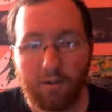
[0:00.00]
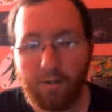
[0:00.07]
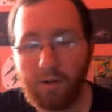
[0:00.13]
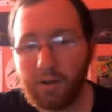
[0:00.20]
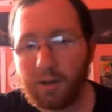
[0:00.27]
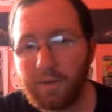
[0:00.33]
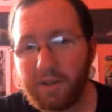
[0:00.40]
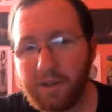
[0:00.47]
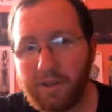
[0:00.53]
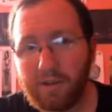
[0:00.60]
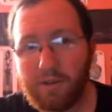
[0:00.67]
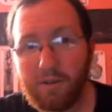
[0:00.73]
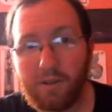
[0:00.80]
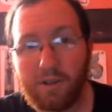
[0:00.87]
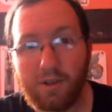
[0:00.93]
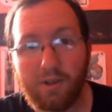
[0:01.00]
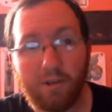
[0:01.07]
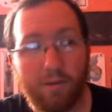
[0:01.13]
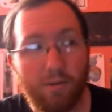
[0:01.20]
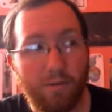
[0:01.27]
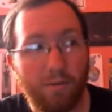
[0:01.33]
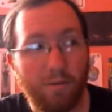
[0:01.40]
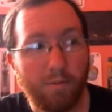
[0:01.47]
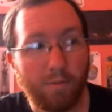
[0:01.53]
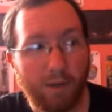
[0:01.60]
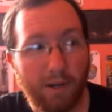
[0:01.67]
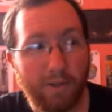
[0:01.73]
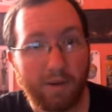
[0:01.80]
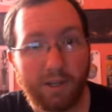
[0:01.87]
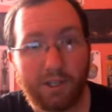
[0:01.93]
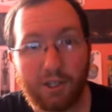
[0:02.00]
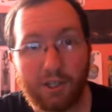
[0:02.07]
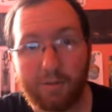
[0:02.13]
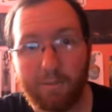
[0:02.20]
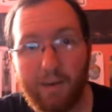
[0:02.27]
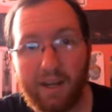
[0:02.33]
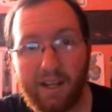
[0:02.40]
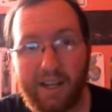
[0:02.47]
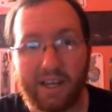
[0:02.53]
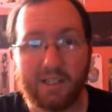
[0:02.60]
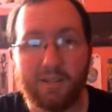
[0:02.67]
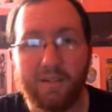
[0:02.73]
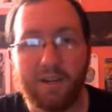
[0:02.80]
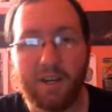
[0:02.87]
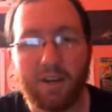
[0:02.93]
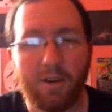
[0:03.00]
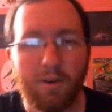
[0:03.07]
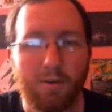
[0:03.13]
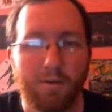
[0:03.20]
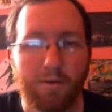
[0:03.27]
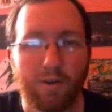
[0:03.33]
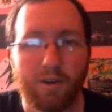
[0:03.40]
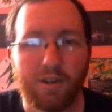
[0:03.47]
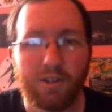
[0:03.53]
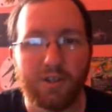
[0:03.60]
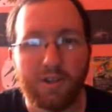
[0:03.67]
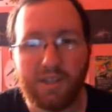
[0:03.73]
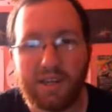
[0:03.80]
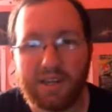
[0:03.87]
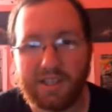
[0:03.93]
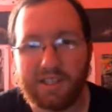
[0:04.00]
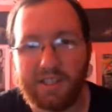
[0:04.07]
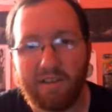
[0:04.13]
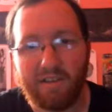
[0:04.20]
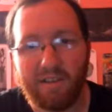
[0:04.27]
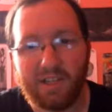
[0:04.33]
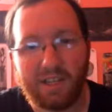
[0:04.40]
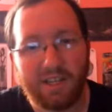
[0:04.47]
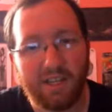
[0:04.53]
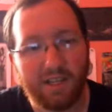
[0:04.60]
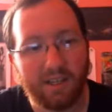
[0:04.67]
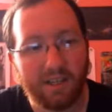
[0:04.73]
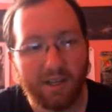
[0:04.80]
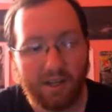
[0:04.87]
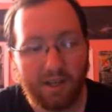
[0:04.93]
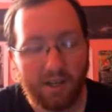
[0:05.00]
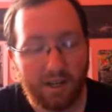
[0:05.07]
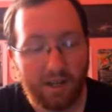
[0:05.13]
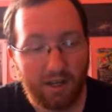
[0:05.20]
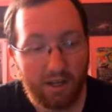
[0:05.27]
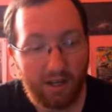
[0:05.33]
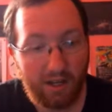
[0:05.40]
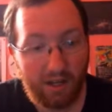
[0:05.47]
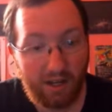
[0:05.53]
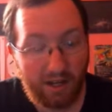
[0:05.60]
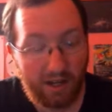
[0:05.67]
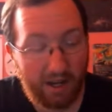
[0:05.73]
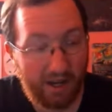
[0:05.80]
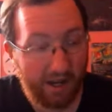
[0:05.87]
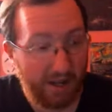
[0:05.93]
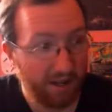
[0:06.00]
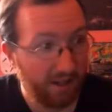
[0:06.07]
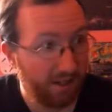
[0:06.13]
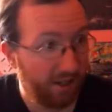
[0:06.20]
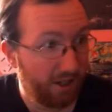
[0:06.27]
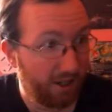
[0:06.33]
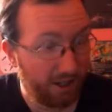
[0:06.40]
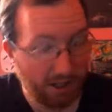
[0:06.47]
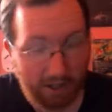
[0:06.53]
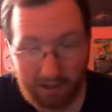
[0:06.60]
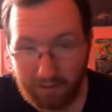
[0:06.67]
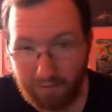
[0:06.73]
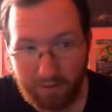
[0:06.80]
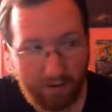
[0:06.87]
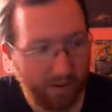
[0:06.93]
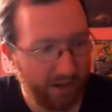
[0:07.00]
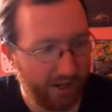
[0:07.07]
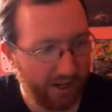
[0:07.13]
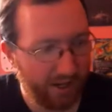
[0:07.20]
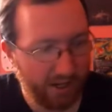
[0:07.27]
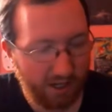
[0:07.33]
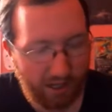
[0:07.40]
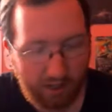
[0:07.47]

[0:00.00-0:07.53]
welcoming you to pretty much my last video for 2017. And oh boy,